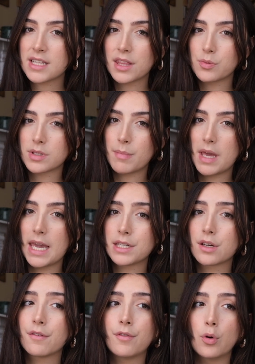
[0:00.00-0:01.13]
set that was made
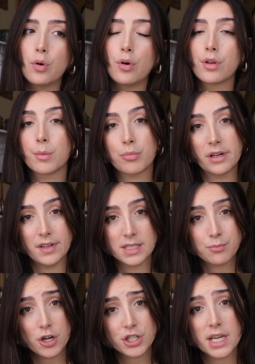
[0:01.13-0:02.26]
for the previous
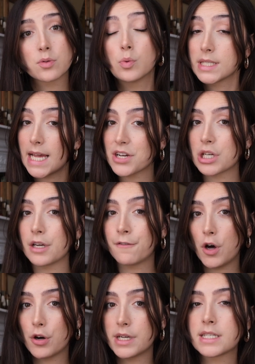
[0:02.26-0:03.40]
project was actually a
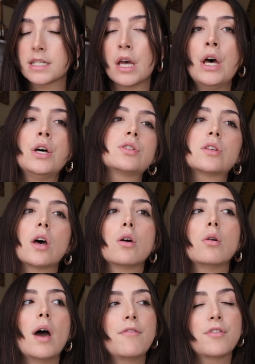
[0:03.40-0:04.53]
forest,
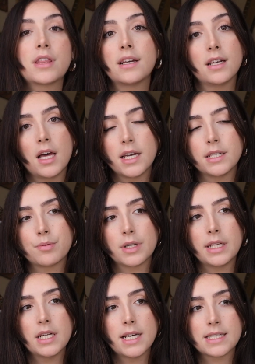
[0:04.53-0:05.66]
so everything aligned
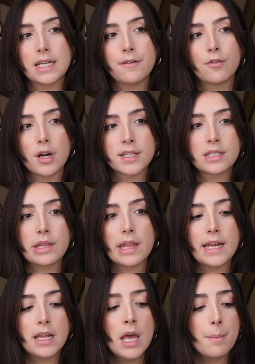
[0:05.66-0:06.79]
pretty nicely for us to
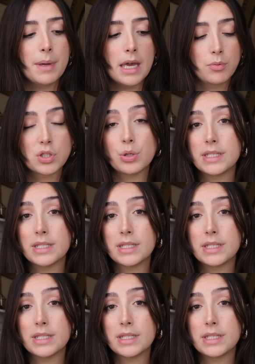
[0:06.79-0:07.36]
then be able to